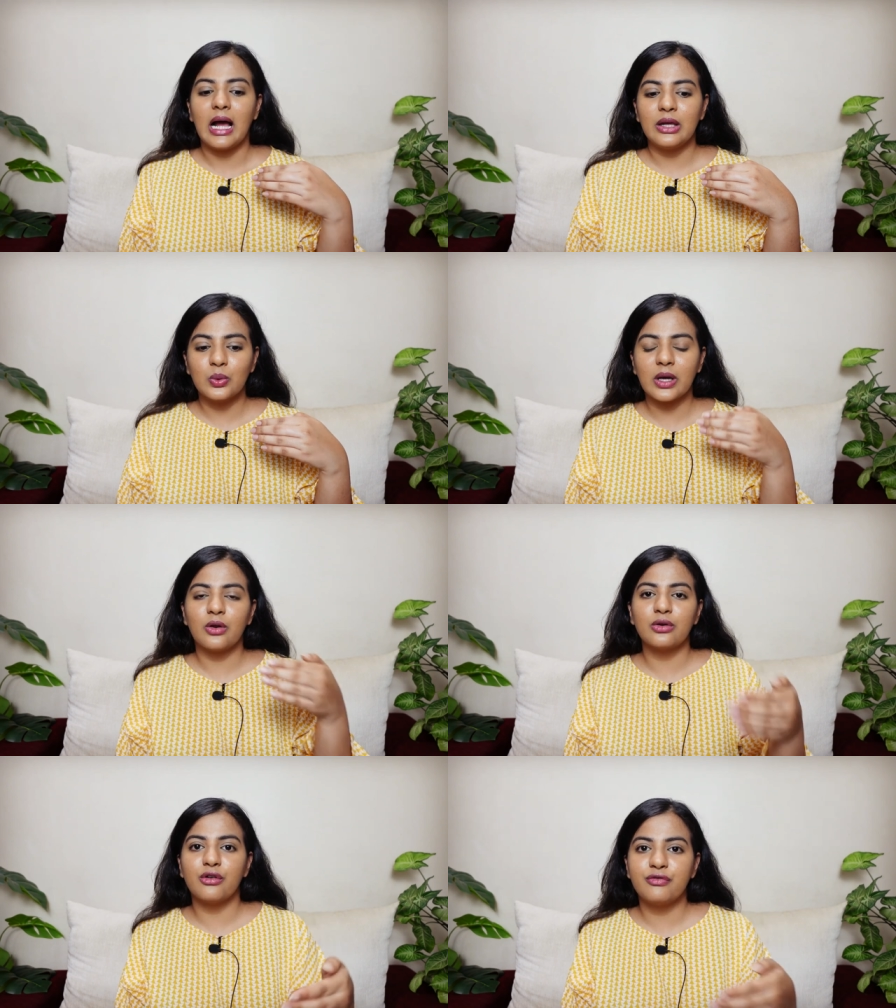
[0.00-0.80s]
You
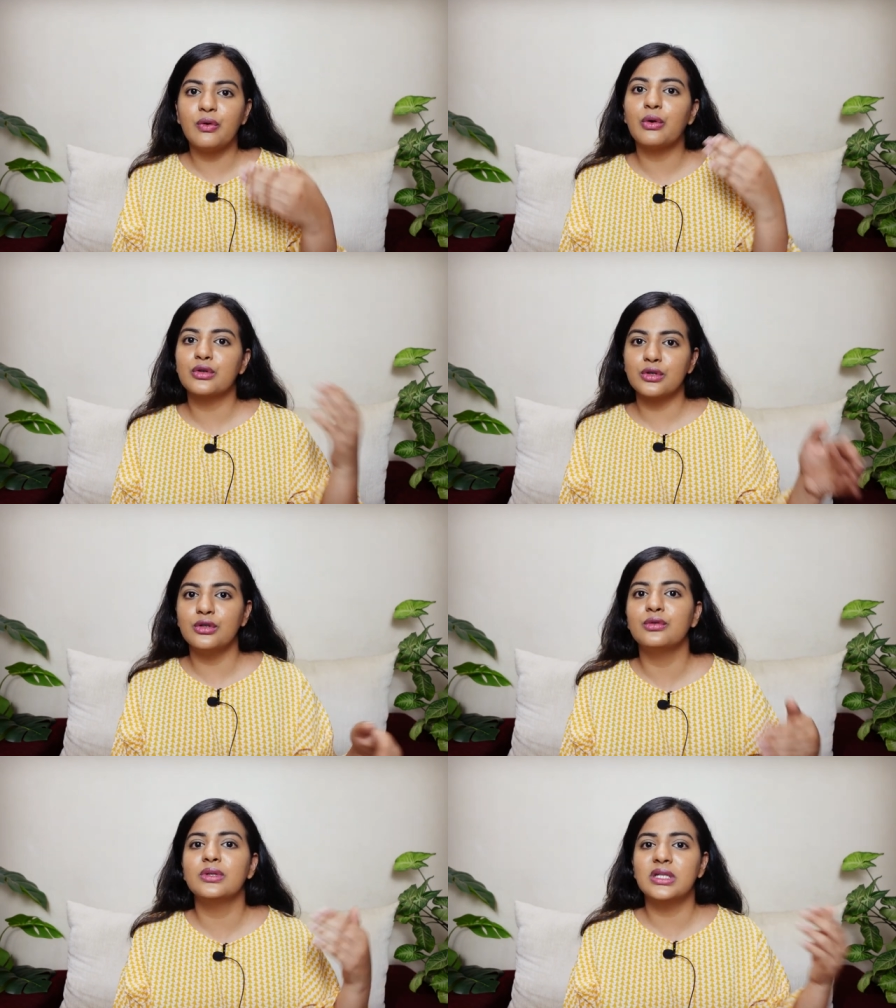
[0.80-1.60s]
cannot afford to
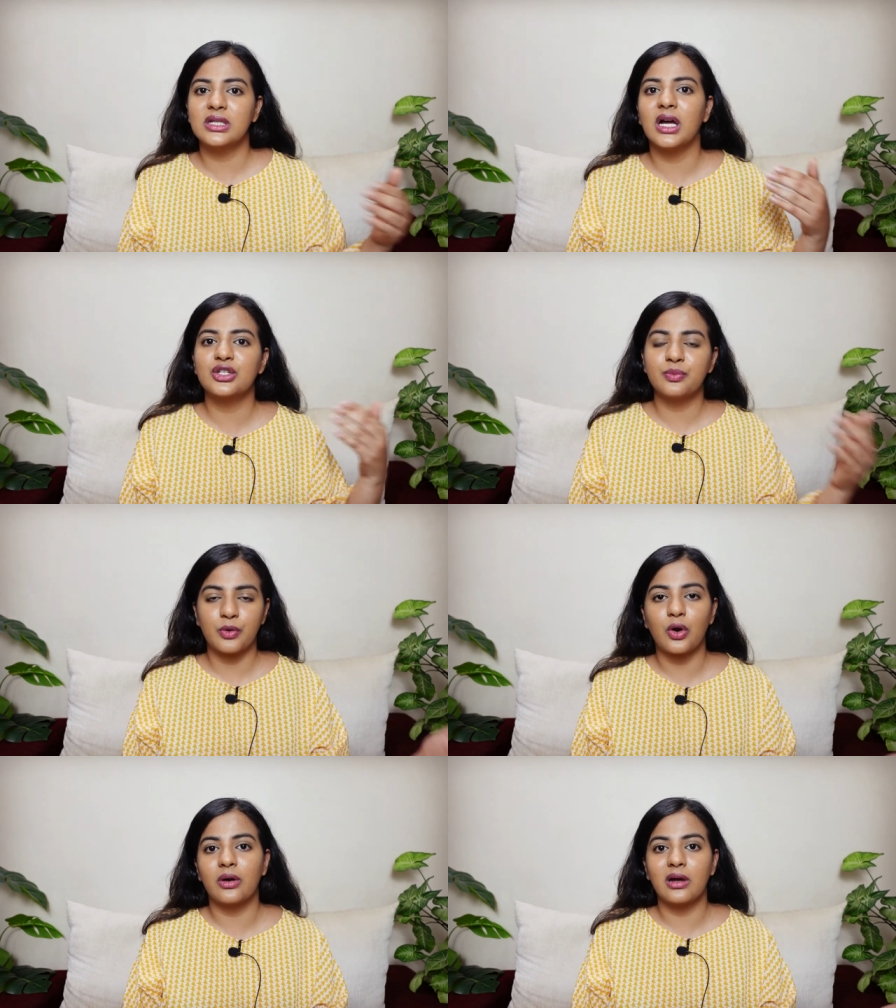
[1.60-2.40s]
use such
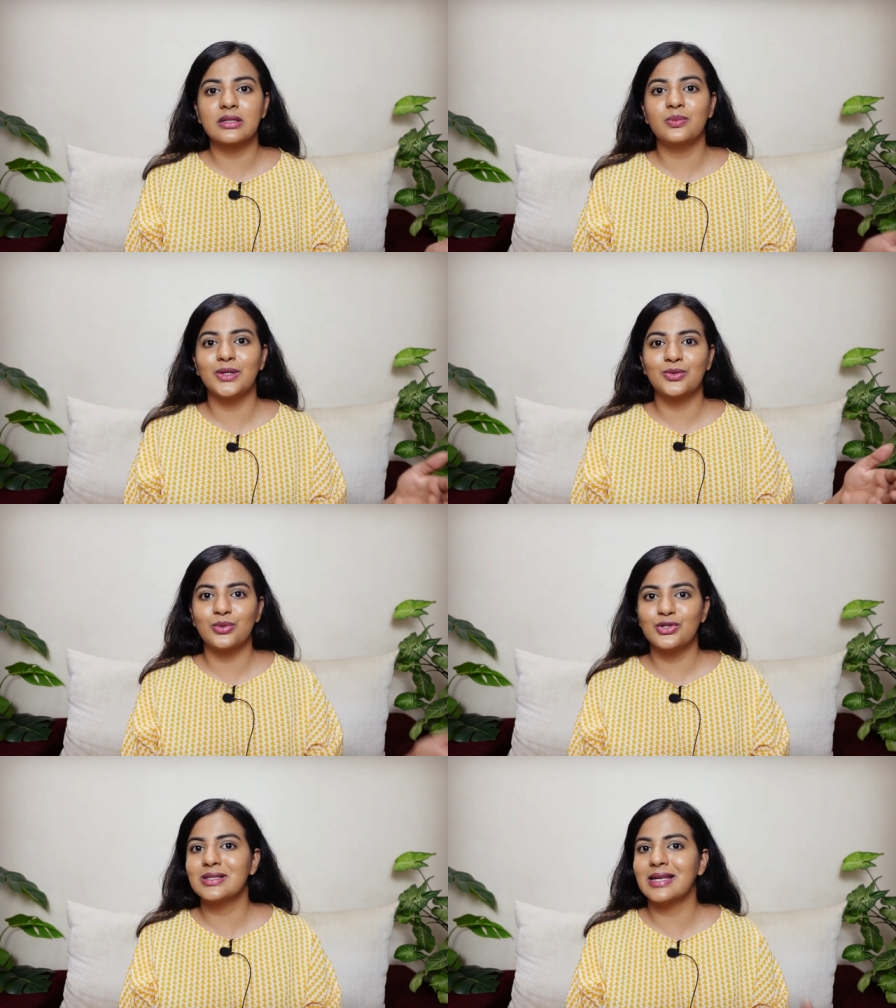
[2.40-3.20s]
products, which
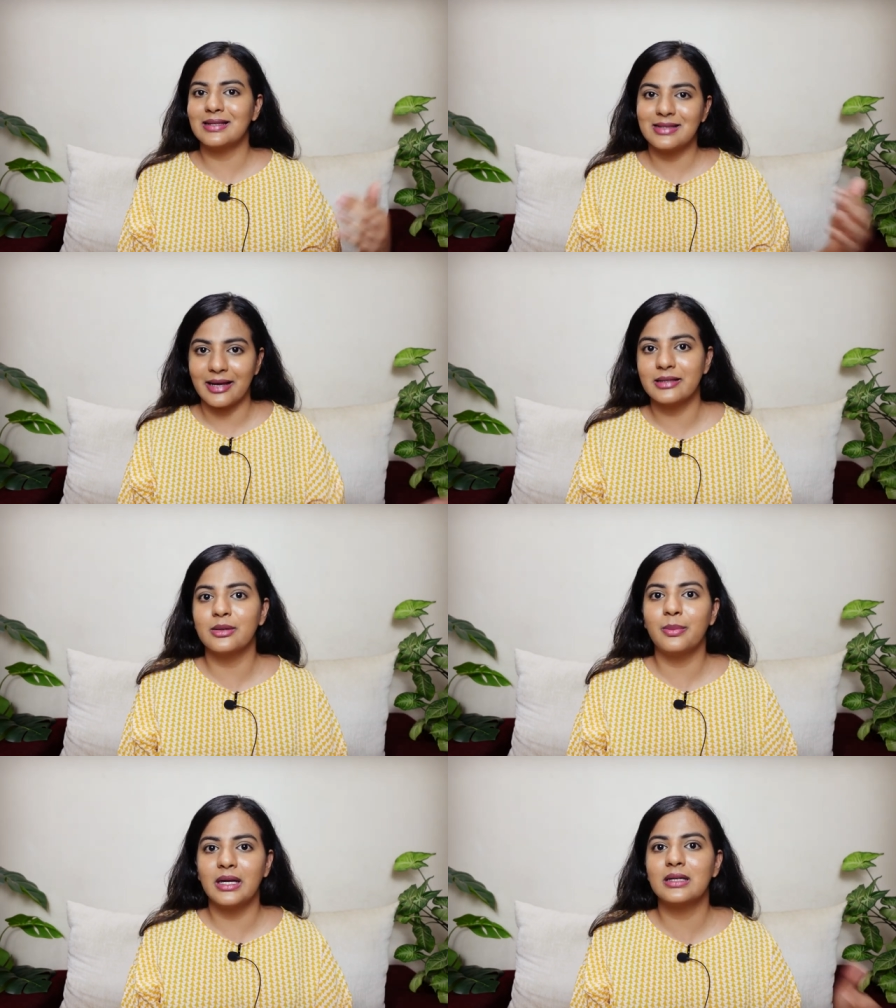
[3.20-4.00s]
would just
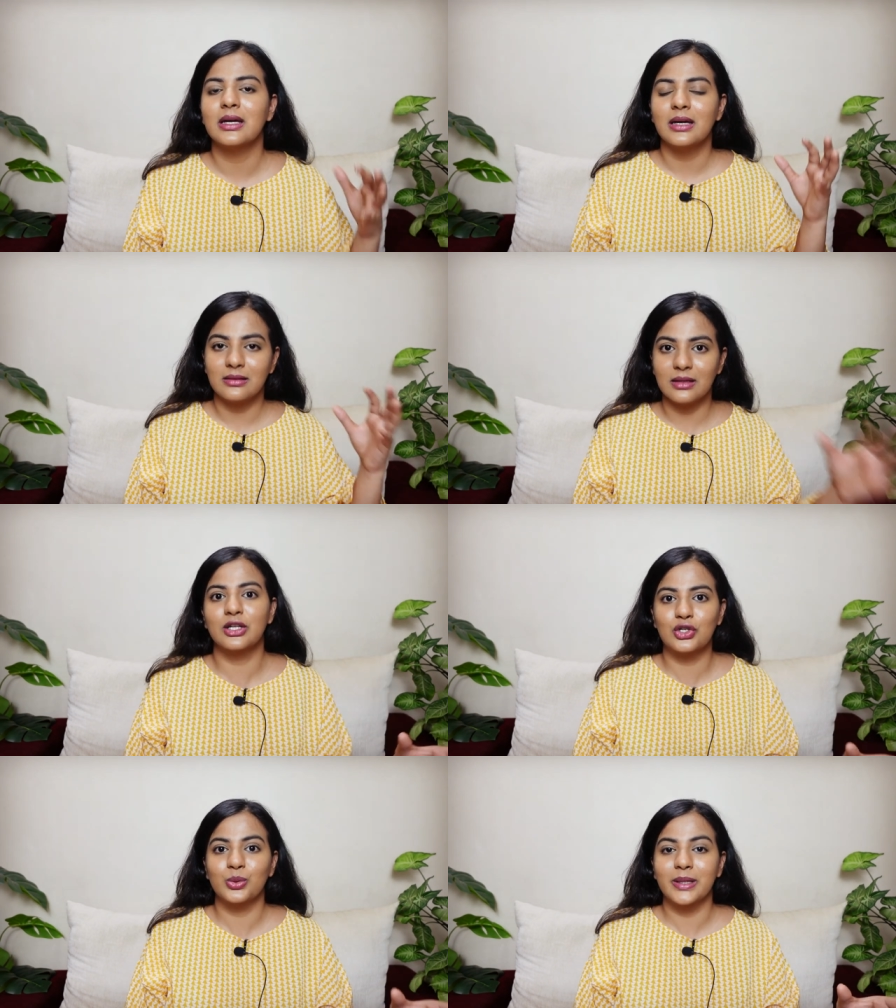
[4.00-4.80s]
exacerbate the
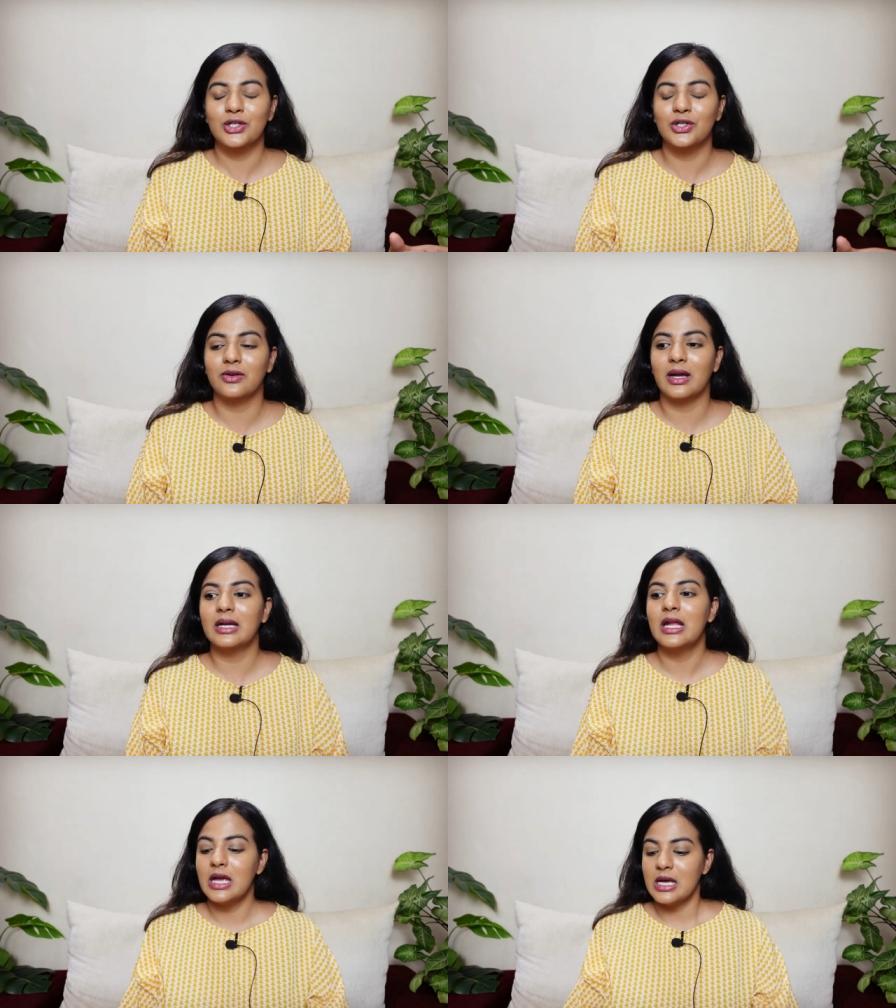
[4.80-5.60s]
situation,
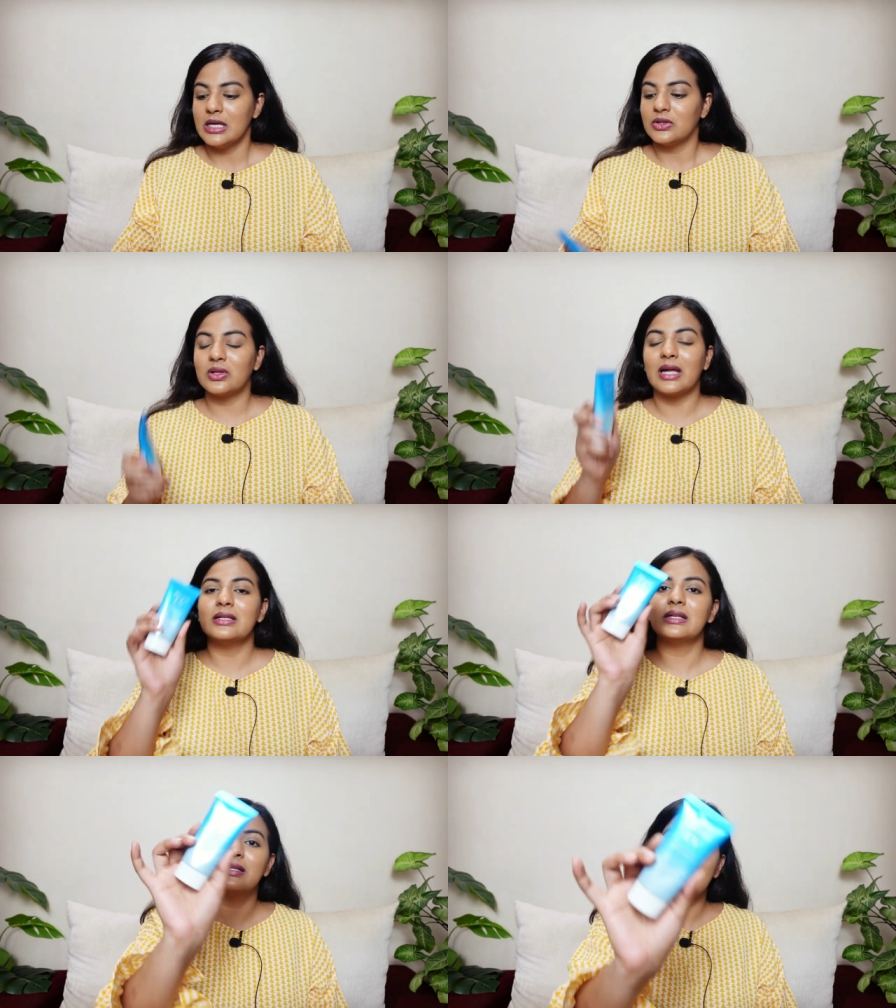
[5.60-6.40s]
right? So that
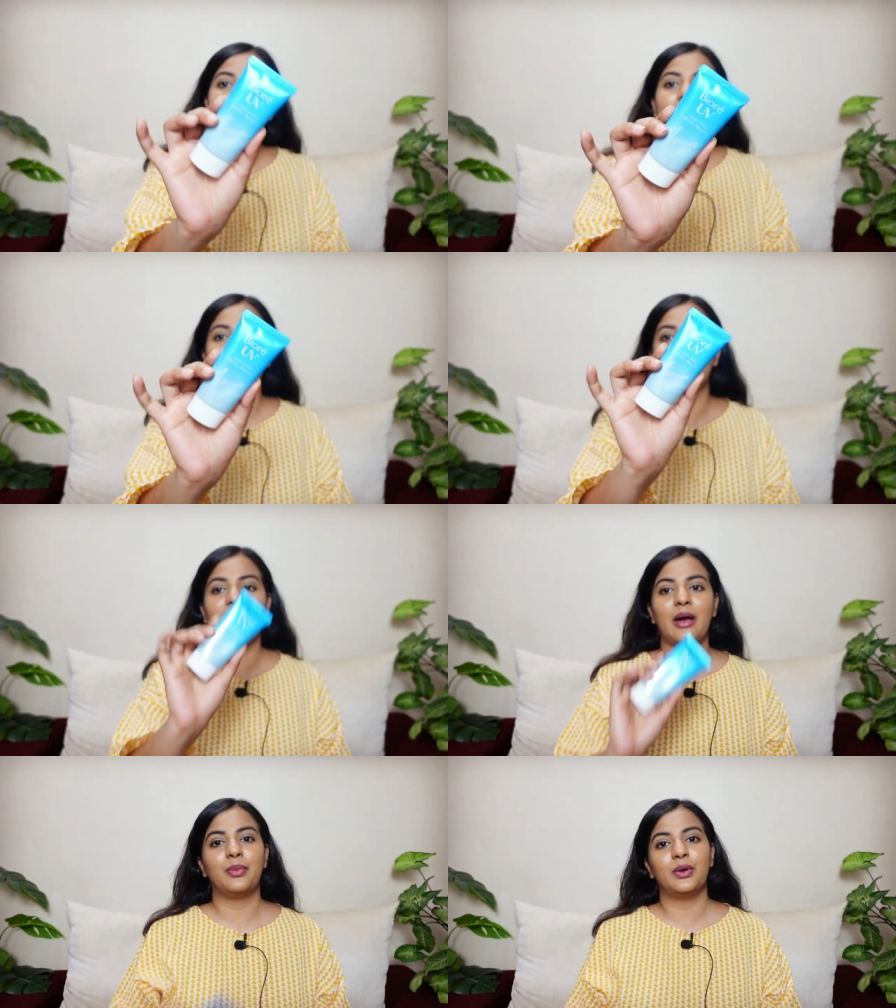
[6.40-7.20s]
is exactly what
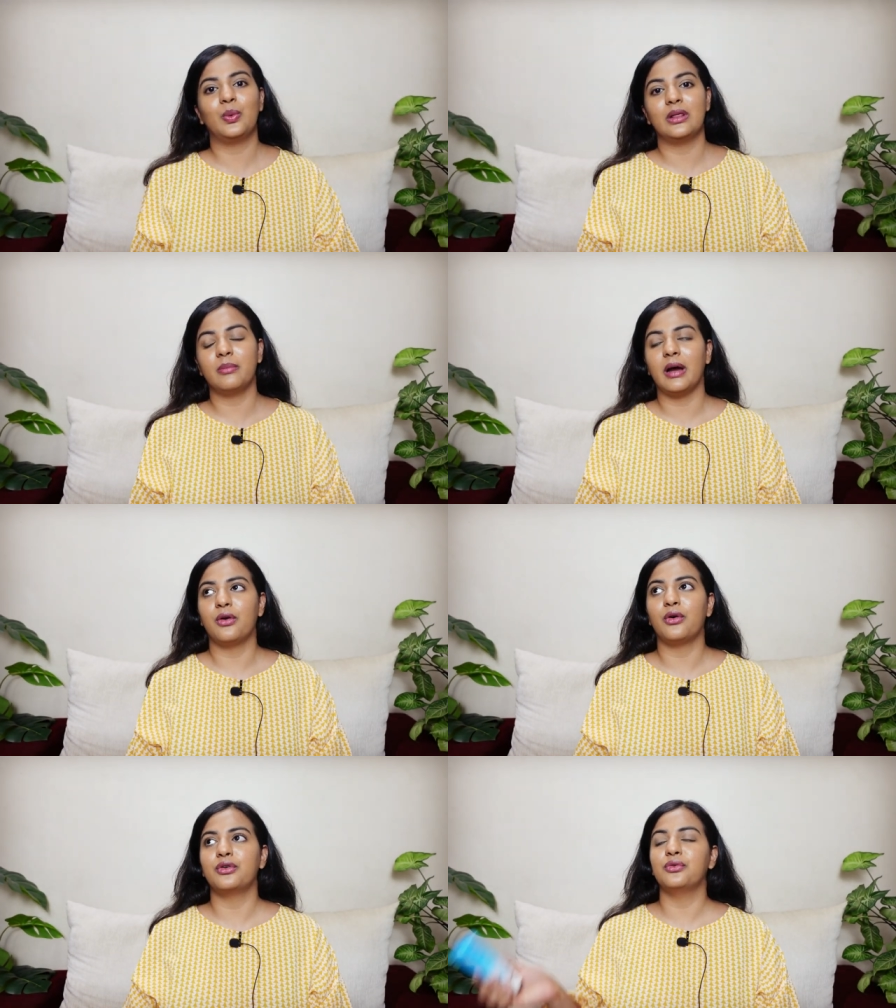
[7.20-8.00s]
happened with the
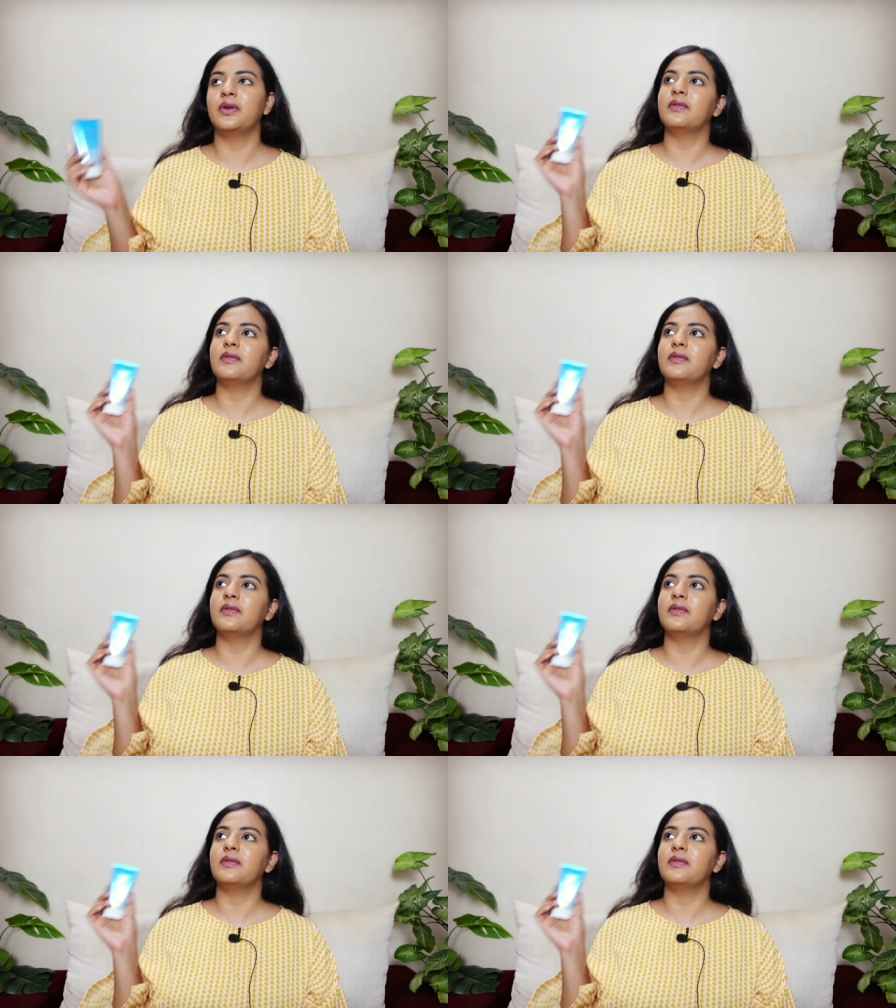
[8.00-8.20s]
Biore U V